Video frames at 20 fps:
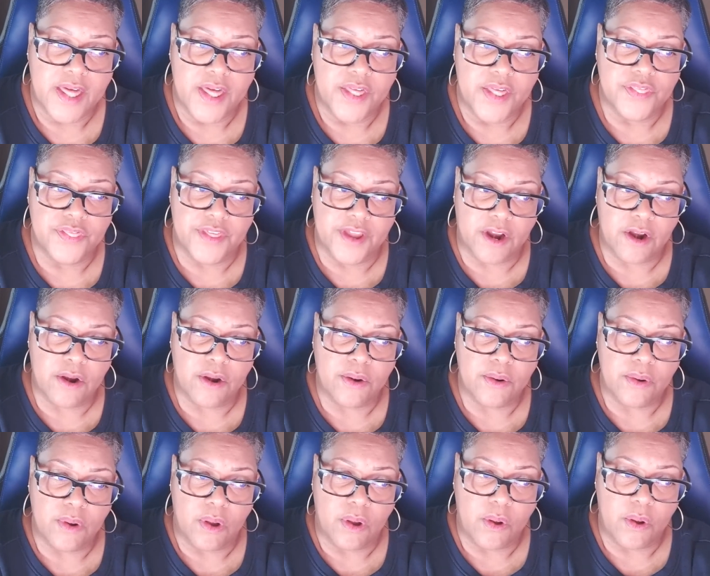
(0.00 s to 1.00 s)

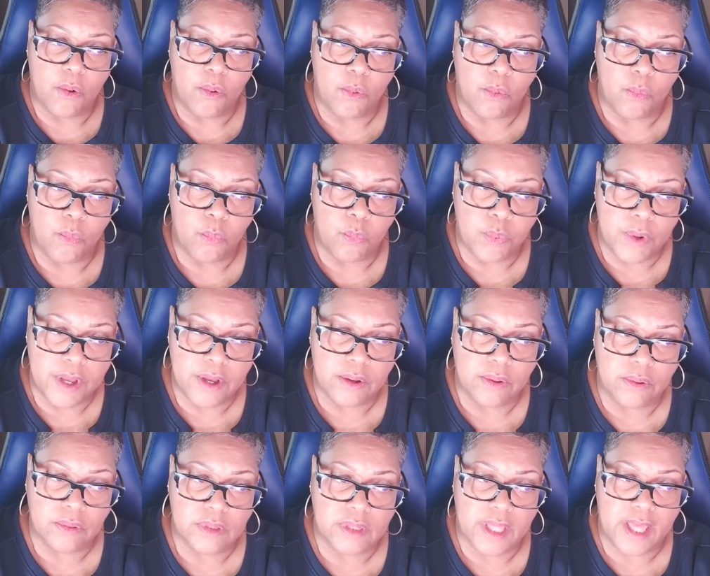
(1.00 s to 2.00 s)
There
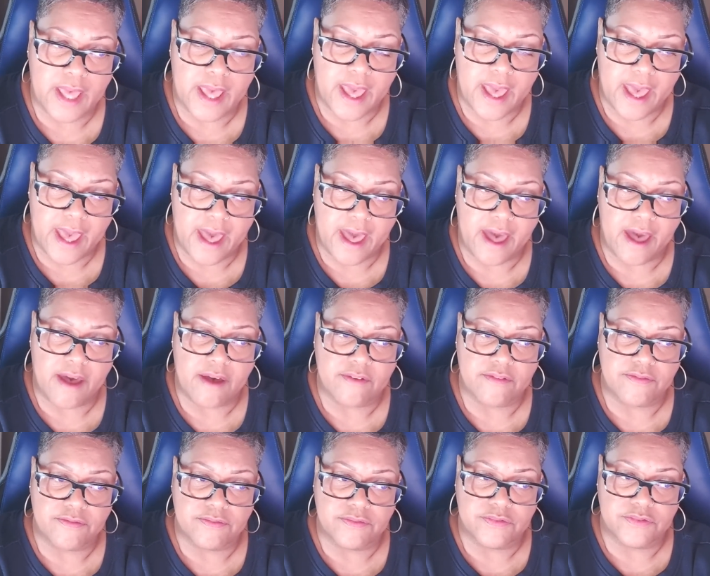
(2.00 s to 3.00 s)
will
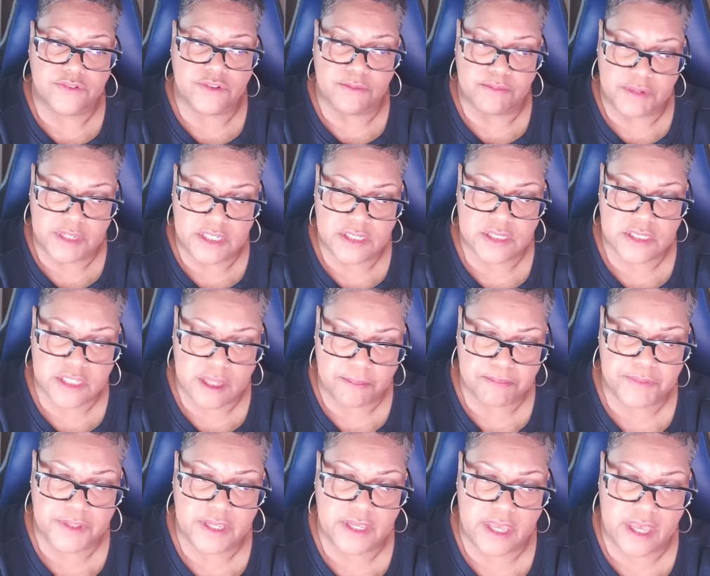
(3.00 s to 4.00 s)
have to be
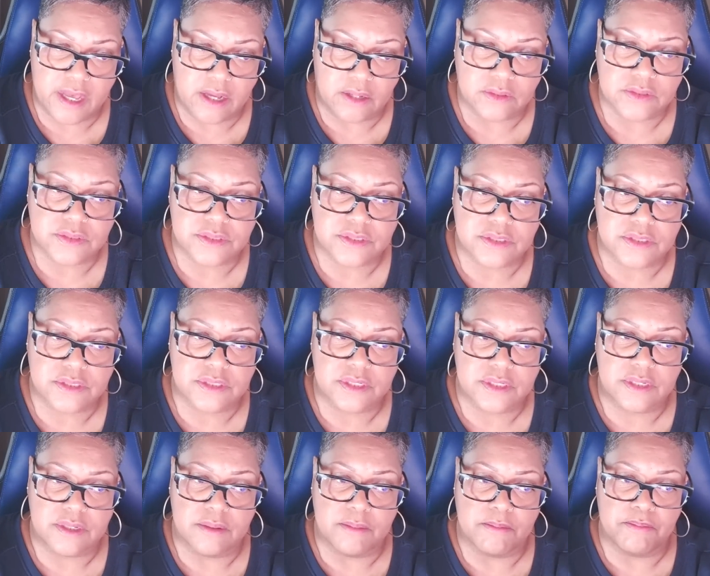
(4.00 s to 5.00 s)
something else,
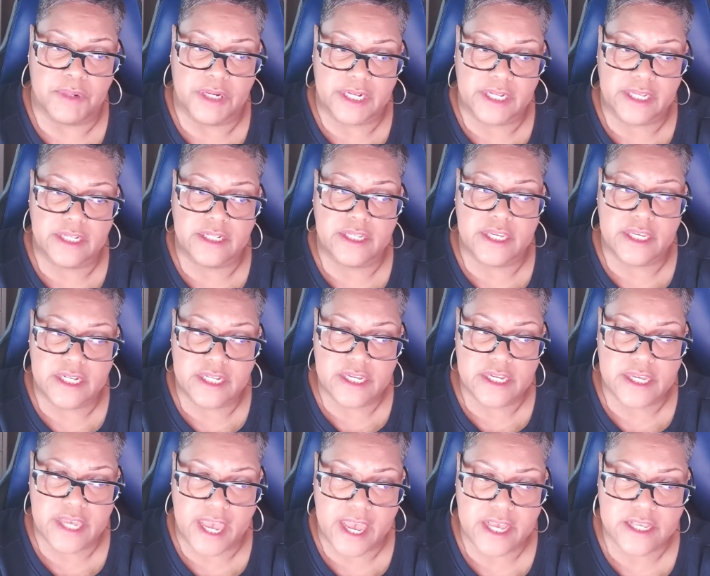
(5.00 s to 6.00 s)
but in any
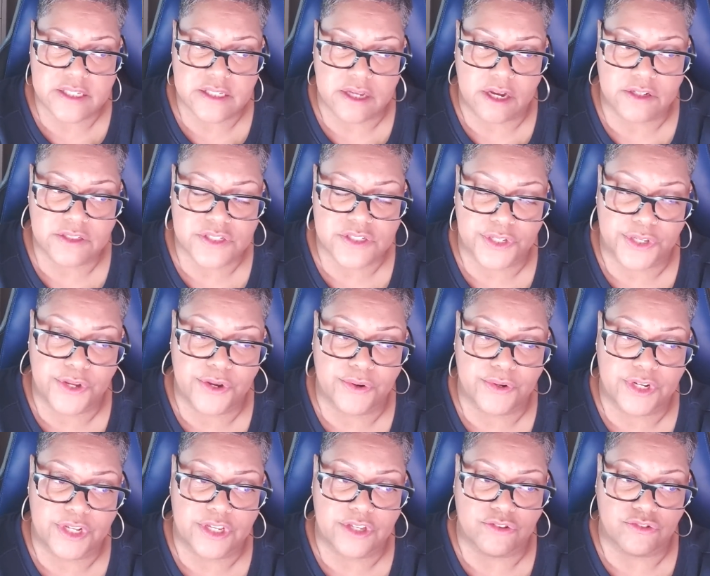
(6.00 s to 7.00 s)
case, our
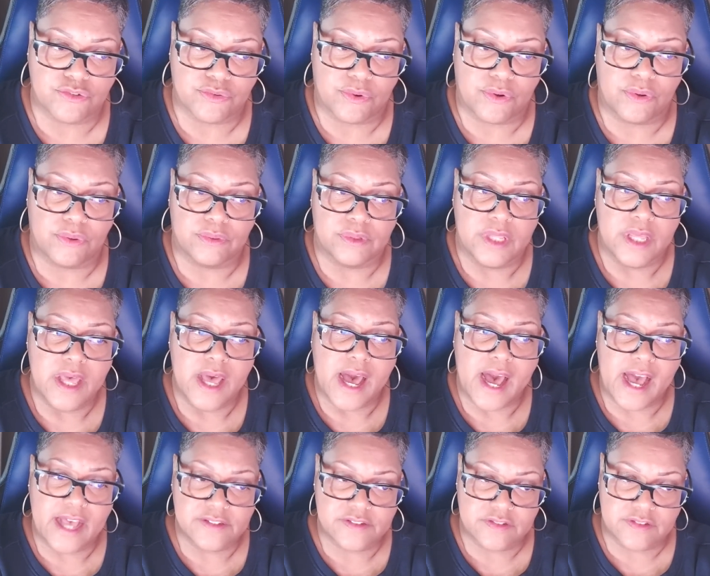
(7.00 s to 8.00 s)
security control,
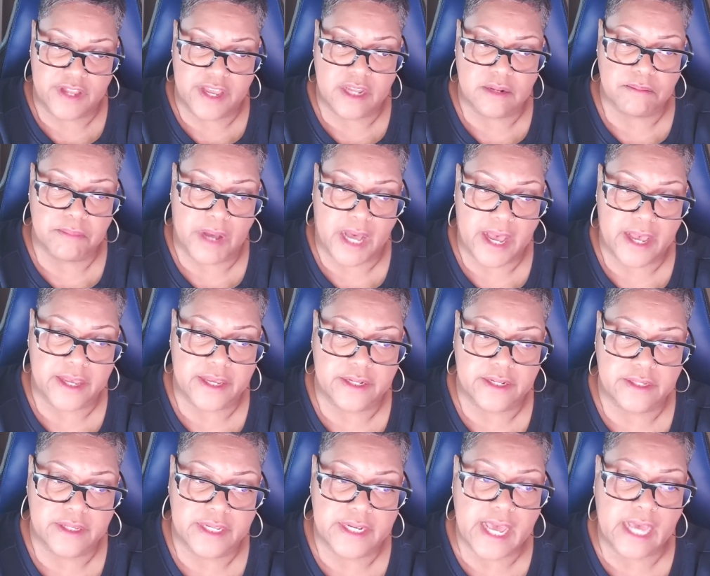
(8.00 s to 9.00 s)
I stand by
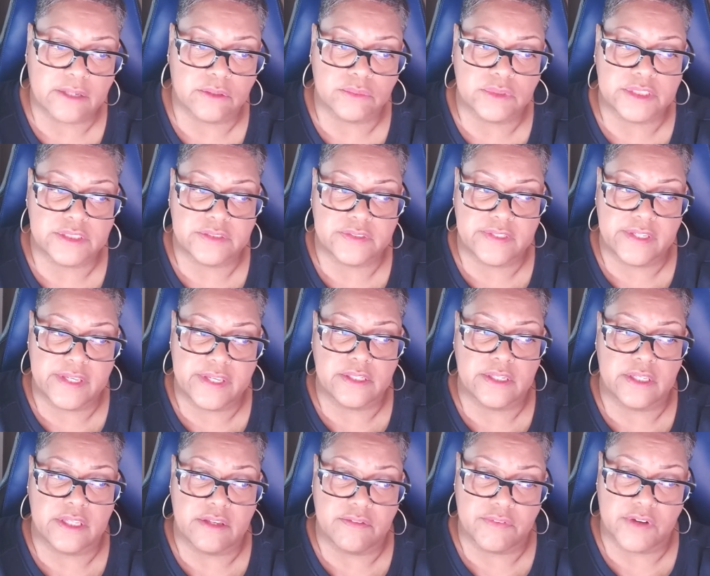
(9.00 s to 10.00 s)
it, and I don't intend
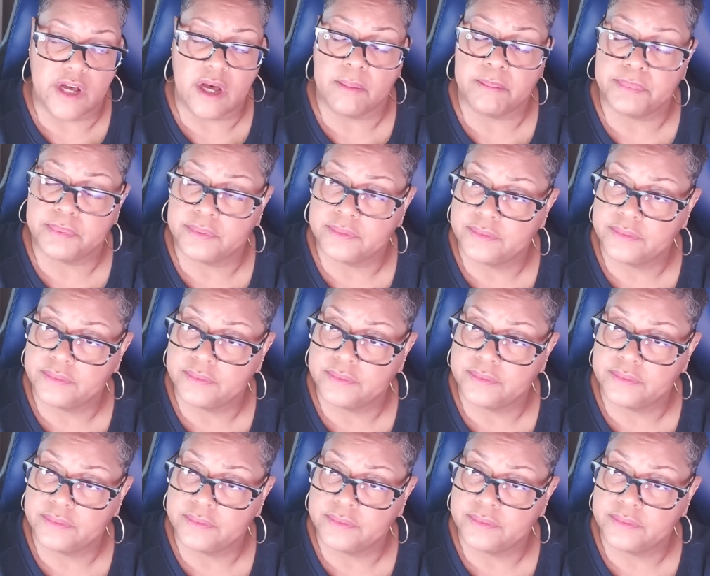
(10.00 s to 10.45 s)
to give up,